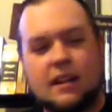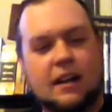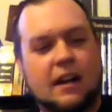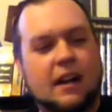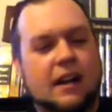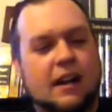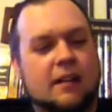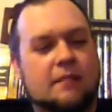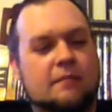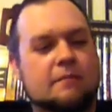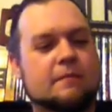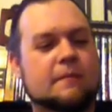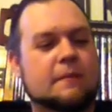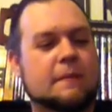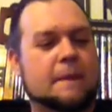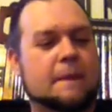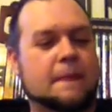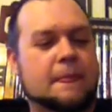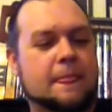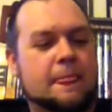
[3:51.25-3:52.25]

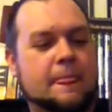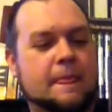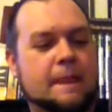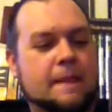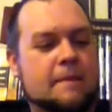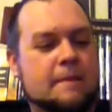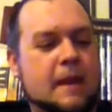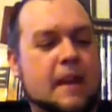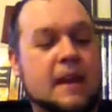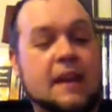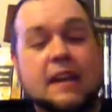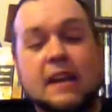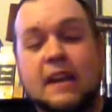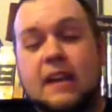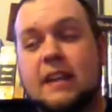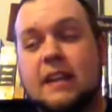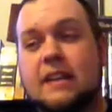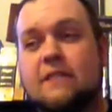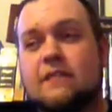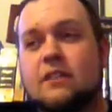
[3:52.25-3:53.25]
But
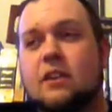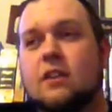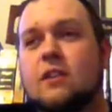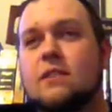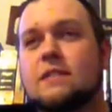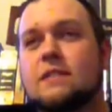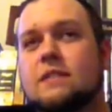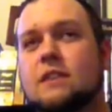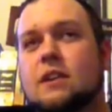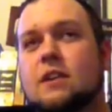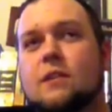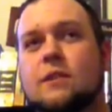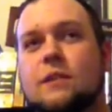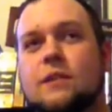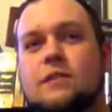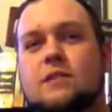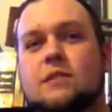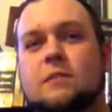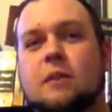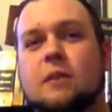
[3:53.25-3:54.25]
even also,
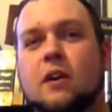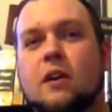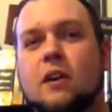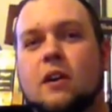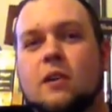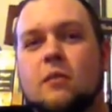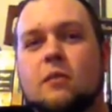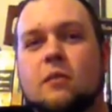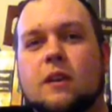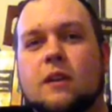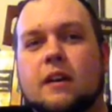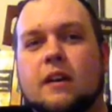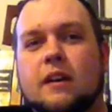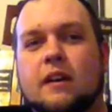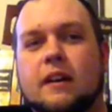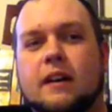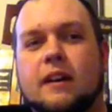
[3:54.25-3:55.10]
there's a part where